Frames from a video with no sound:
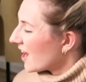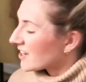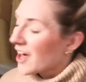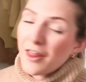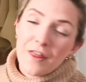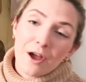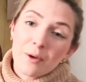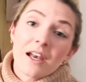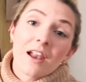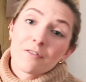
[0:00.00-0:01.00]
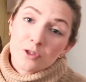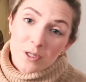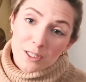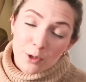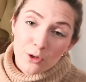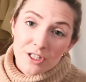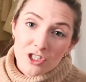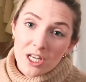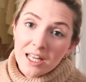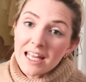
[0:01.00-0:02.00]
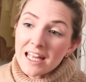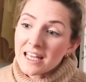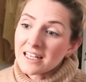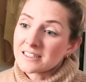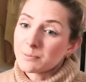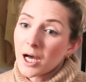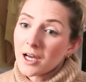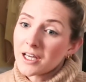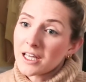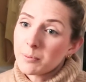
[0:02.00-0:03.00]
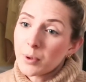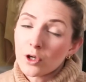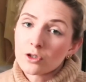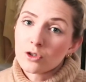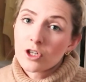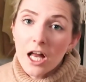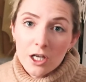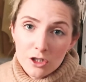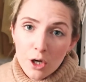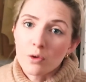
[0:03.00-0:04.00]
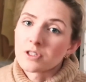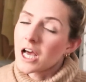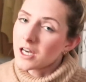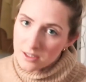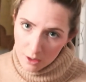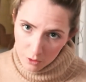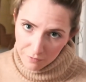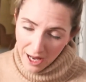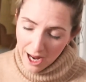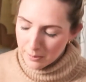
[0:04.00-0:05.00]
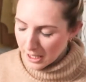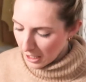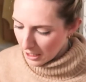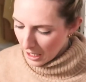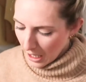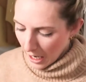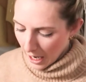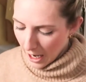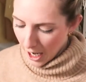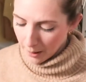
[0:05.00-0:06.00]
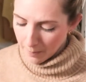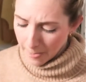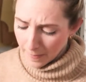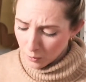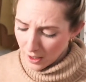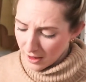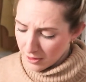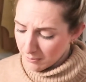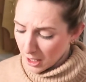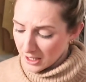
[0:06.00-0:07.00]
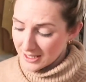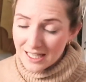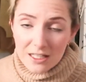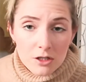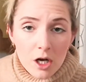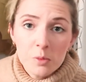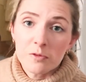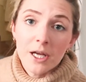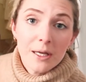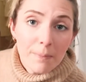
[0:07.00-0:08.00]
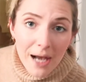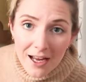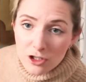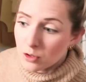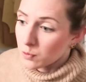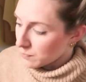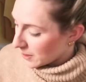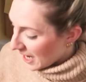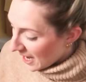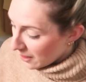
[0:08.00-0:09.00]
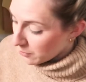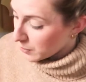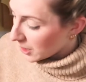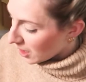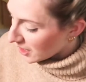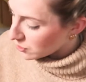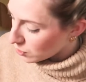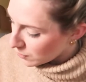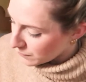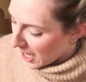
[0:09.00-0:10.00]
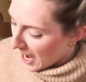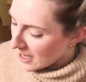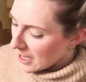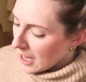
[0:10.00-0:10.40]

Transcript: Another thing I would love to explore this year is my personal colour tones, colours that would flatter me with my skin tone, with my complexion, with my hair, with my eyes, all of that.